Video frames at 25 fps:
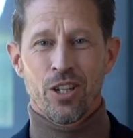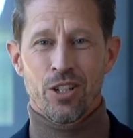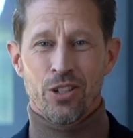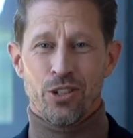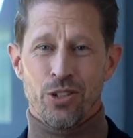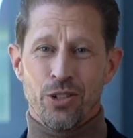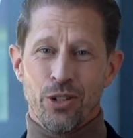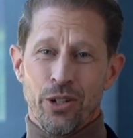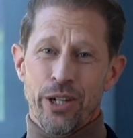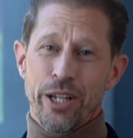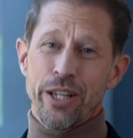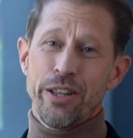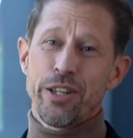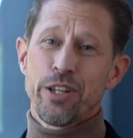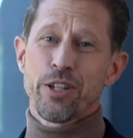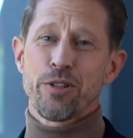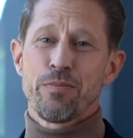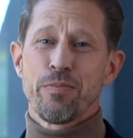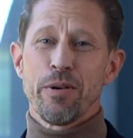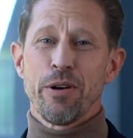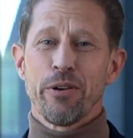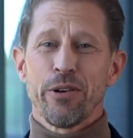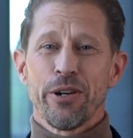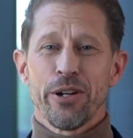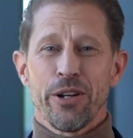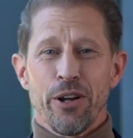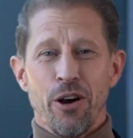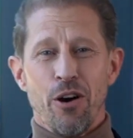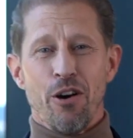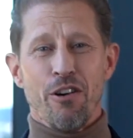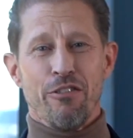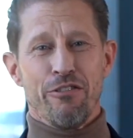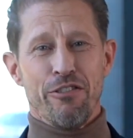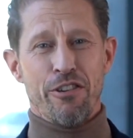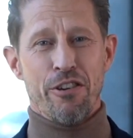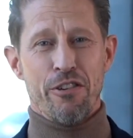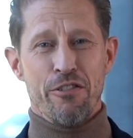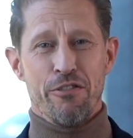So in the spirit
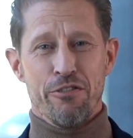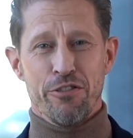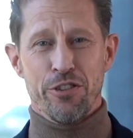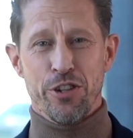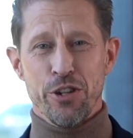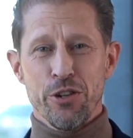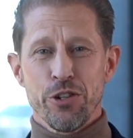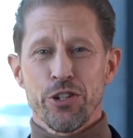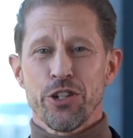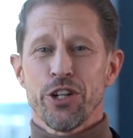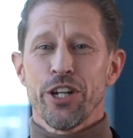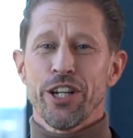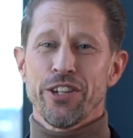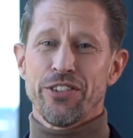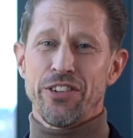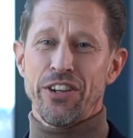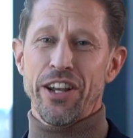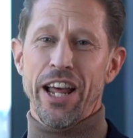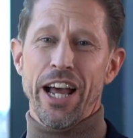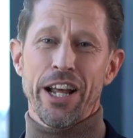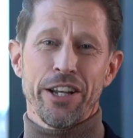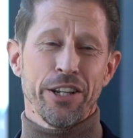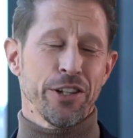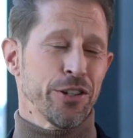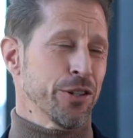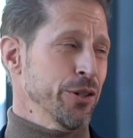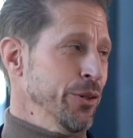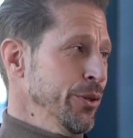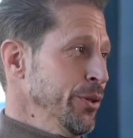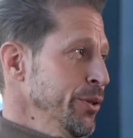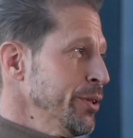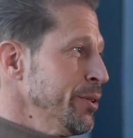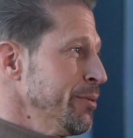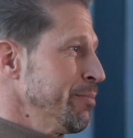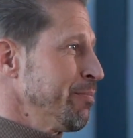of Future is an Attitude,